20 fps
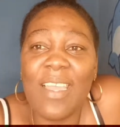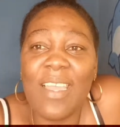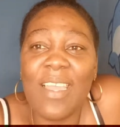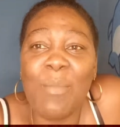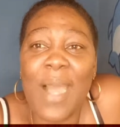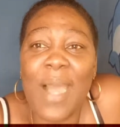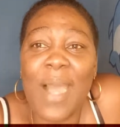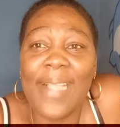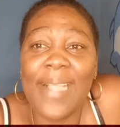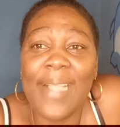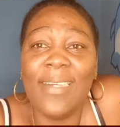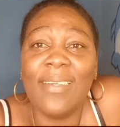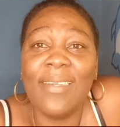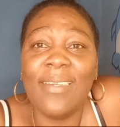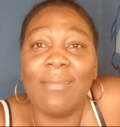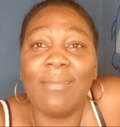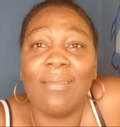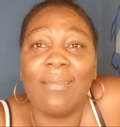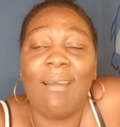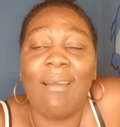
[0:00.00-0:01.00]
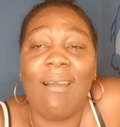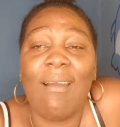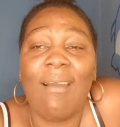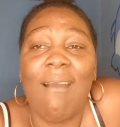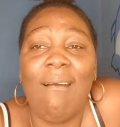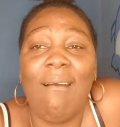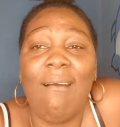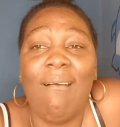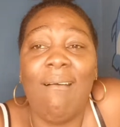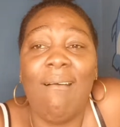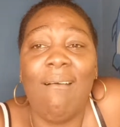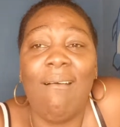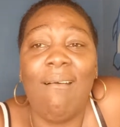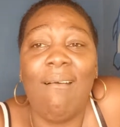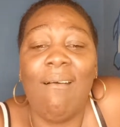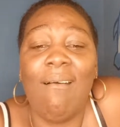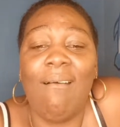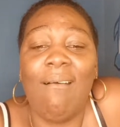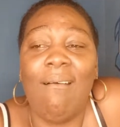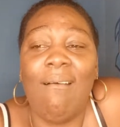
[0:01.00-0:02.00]
bud?
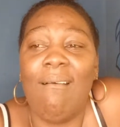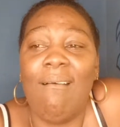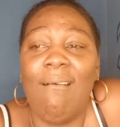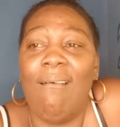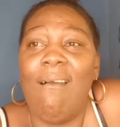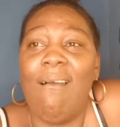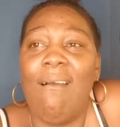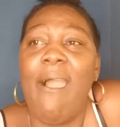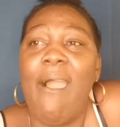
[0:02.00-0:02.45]
Aww.